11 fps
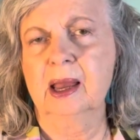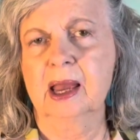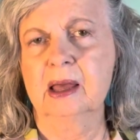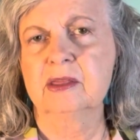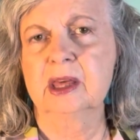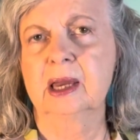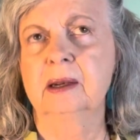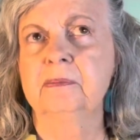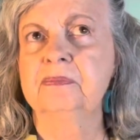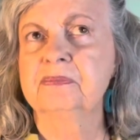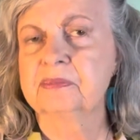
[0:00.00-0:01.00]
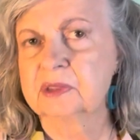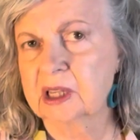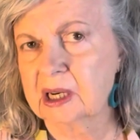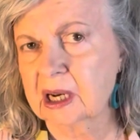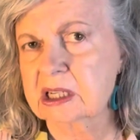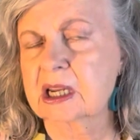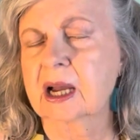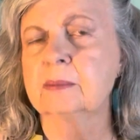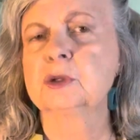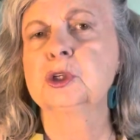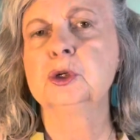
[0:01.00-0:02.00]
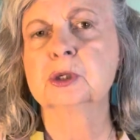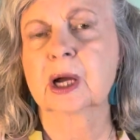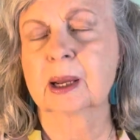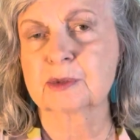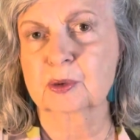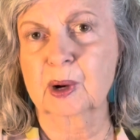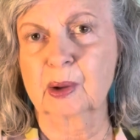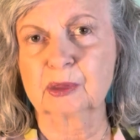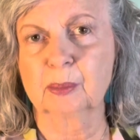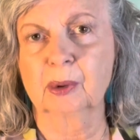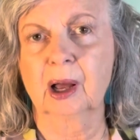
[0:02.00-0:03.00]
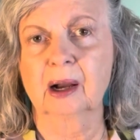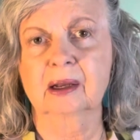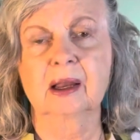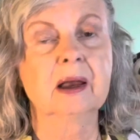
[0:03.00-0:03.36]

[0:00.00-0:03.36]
and then the next time 2 times around the block,